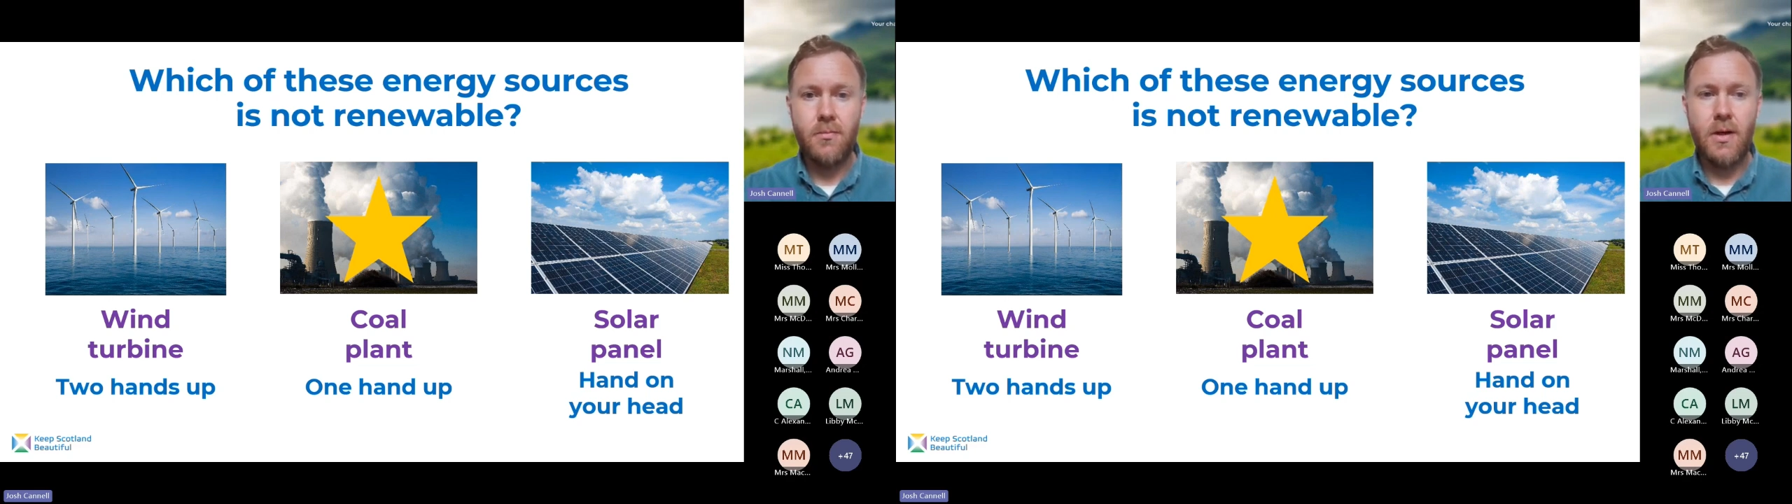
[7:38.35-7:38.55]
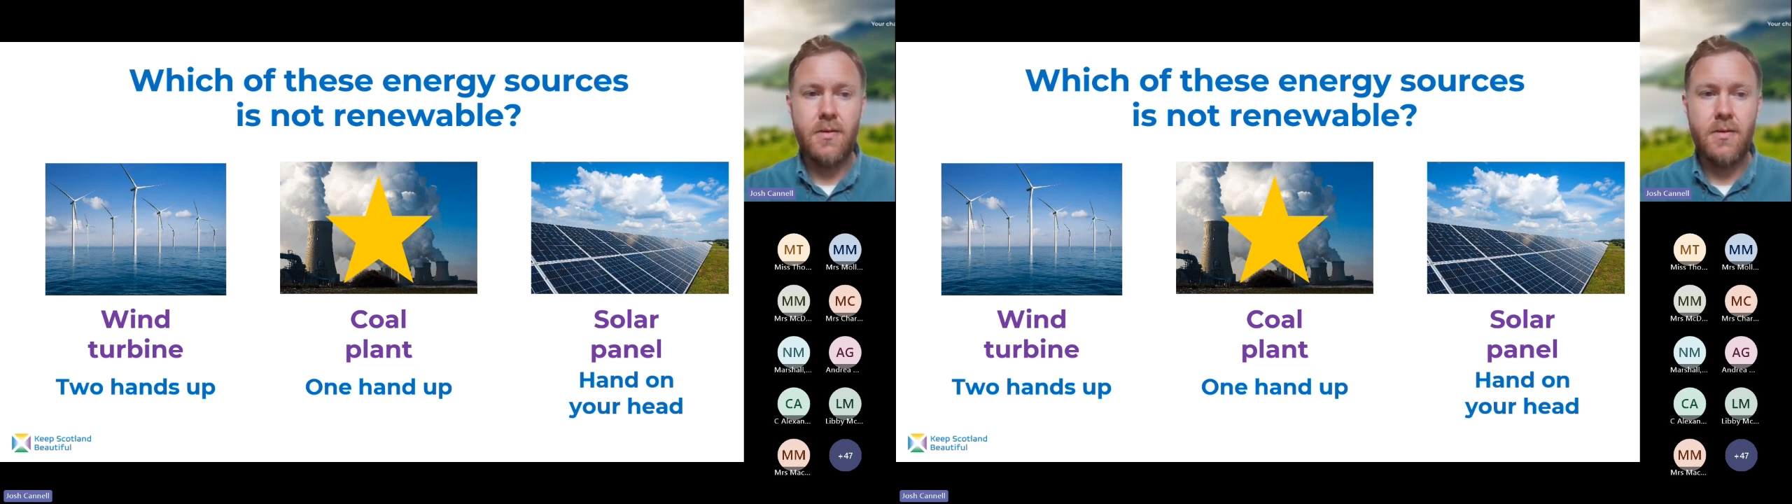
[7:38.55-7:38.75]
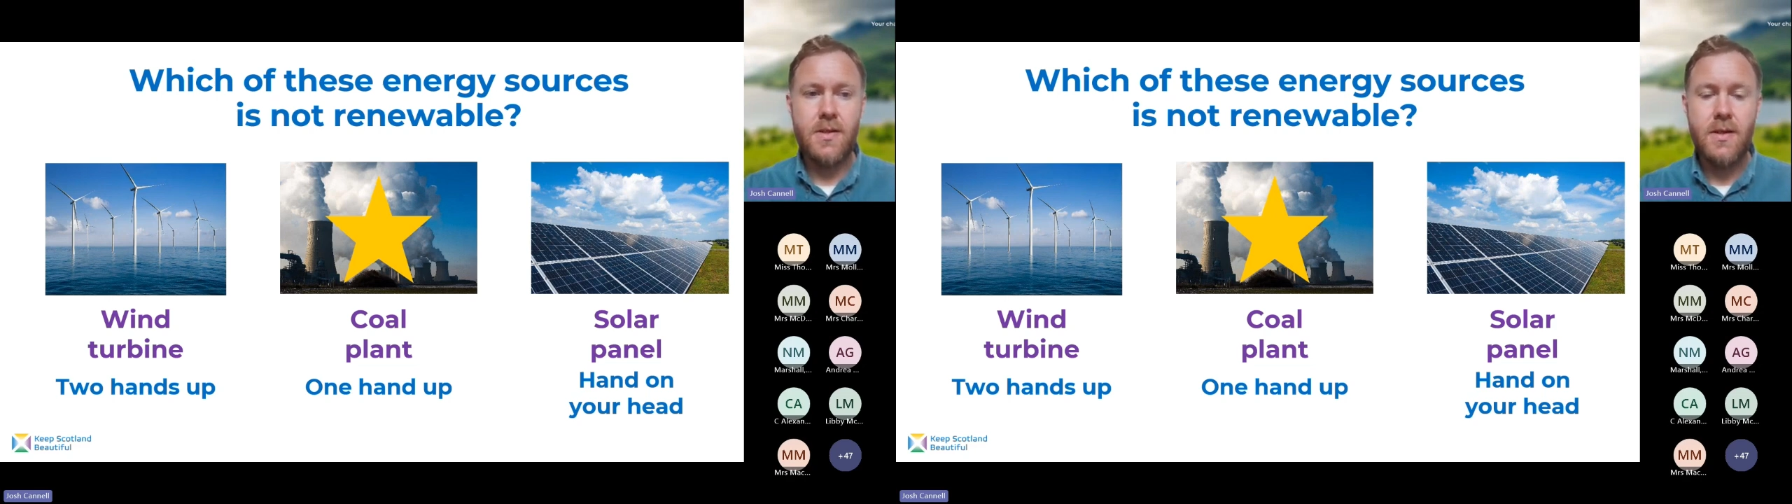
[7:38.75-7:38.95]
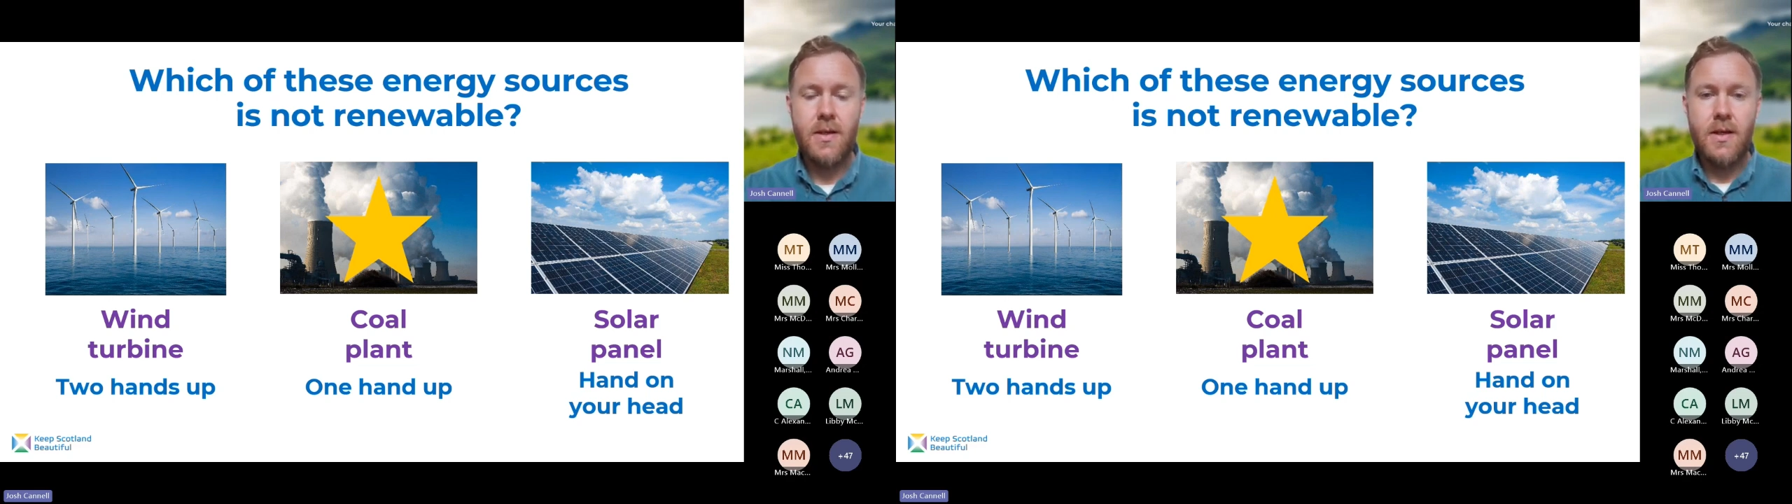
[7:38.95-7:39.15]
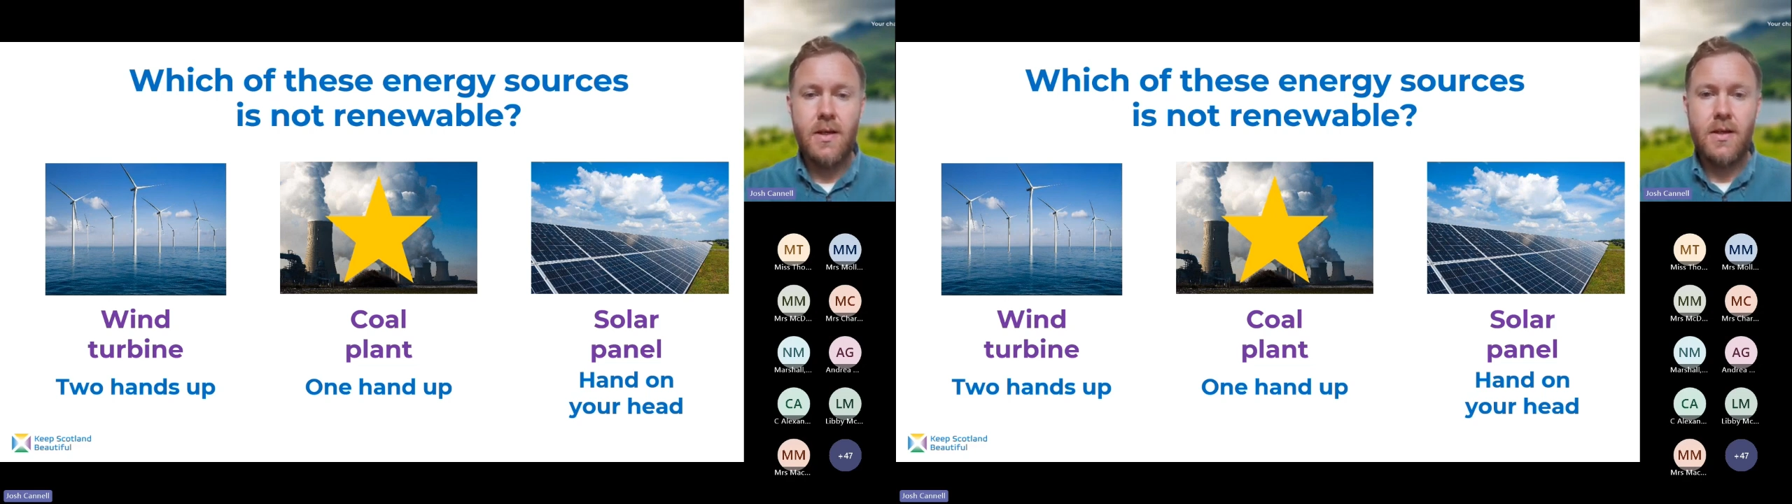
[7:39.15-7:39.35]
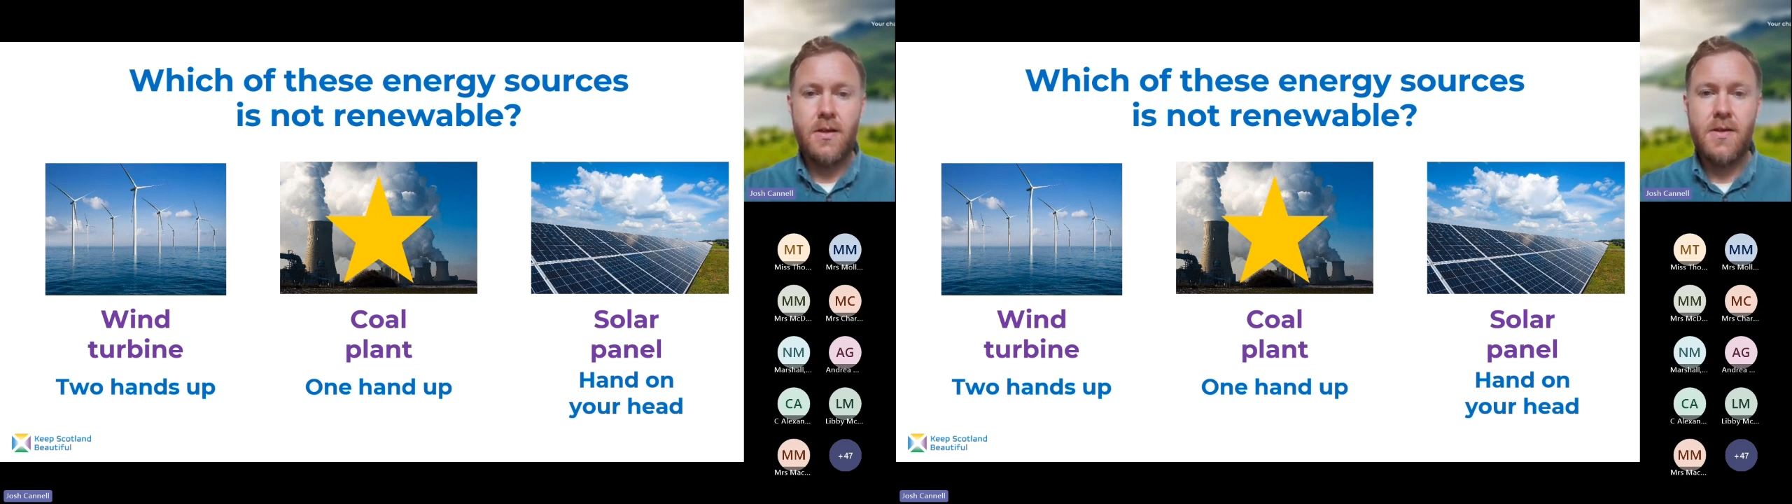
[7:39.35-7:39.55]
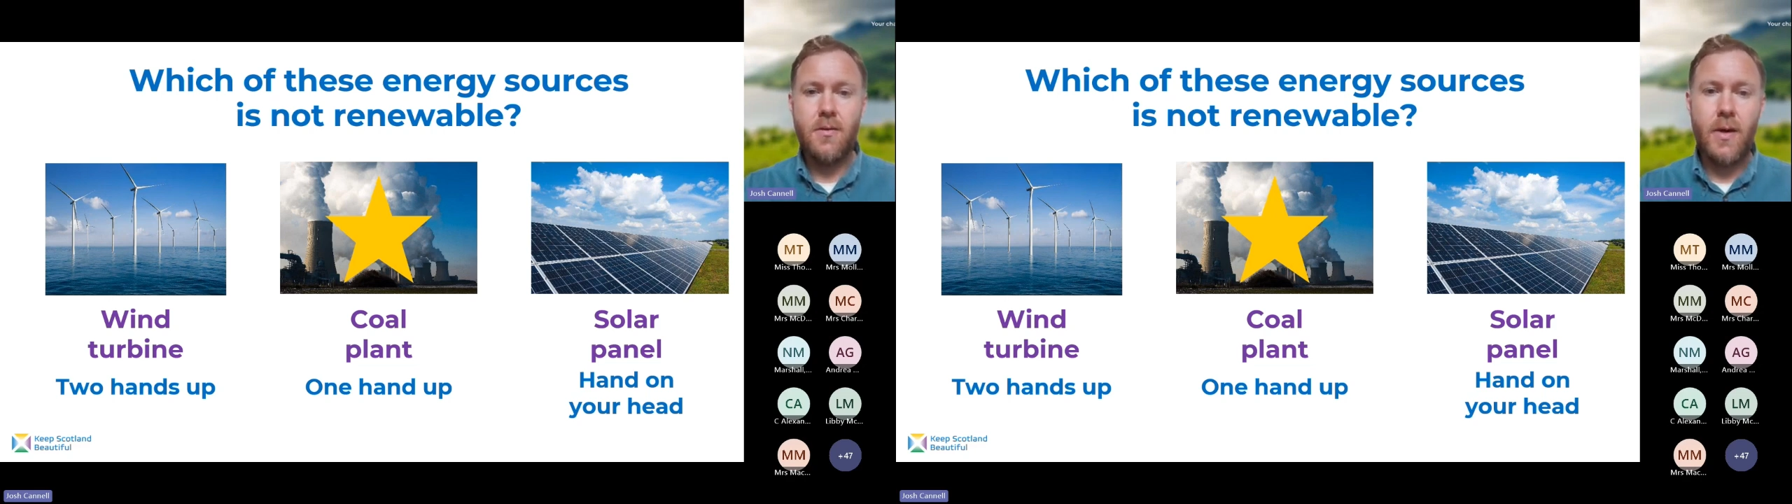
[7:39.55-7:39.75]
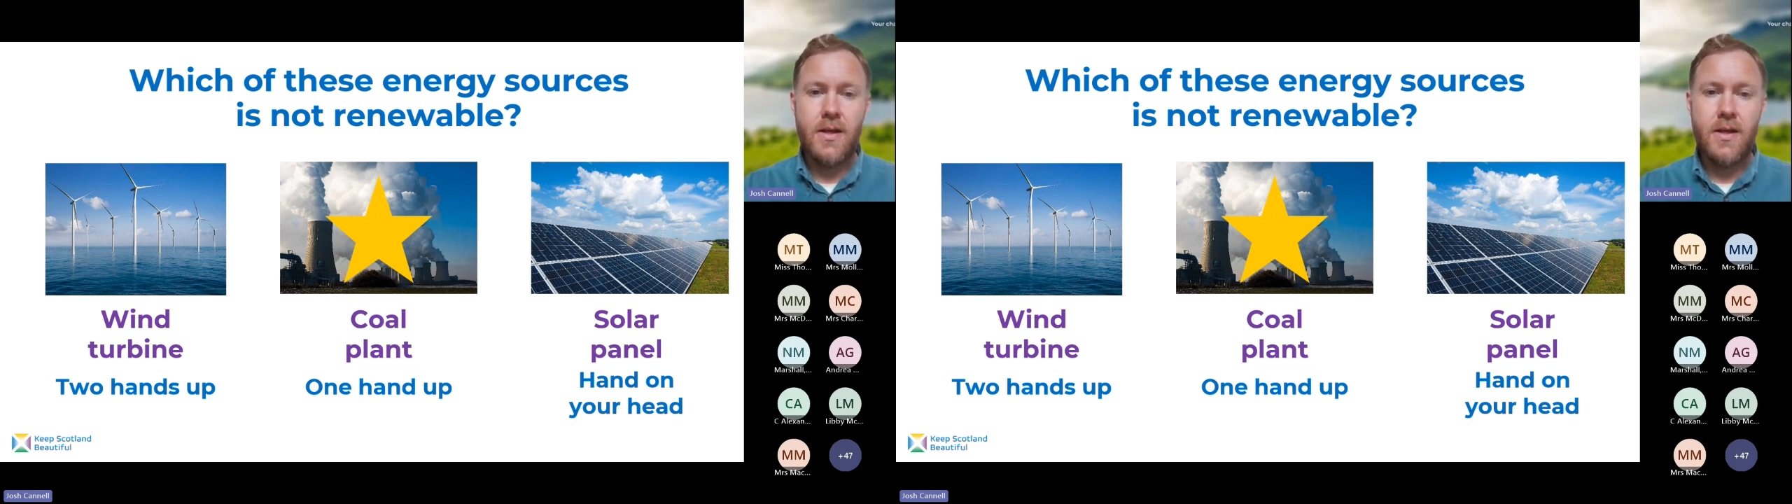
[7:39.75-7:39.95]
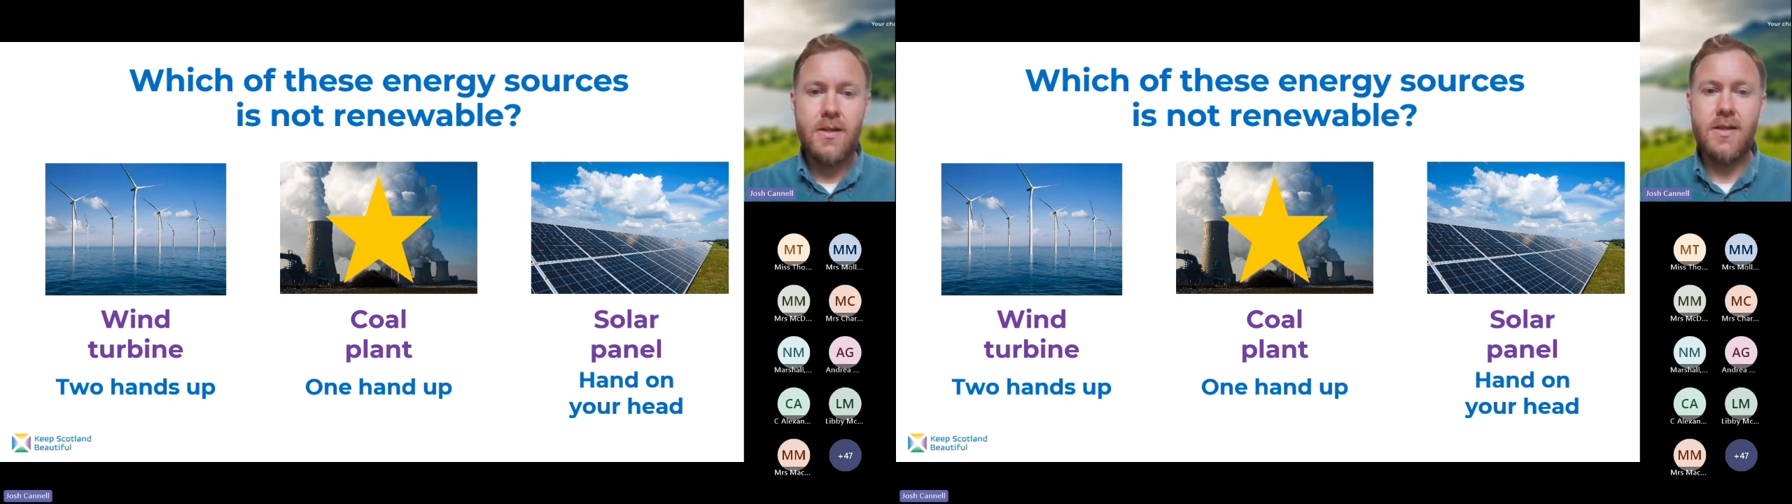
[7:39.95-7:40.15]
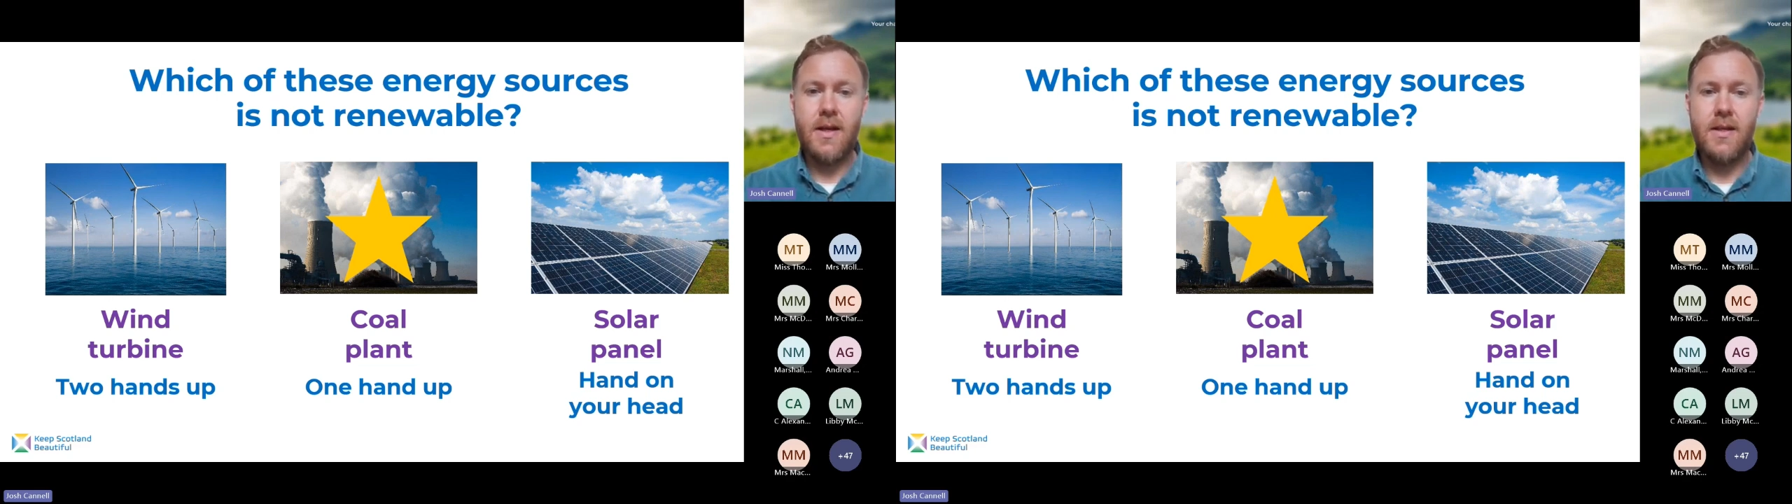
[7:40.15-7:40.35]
Whereas using wind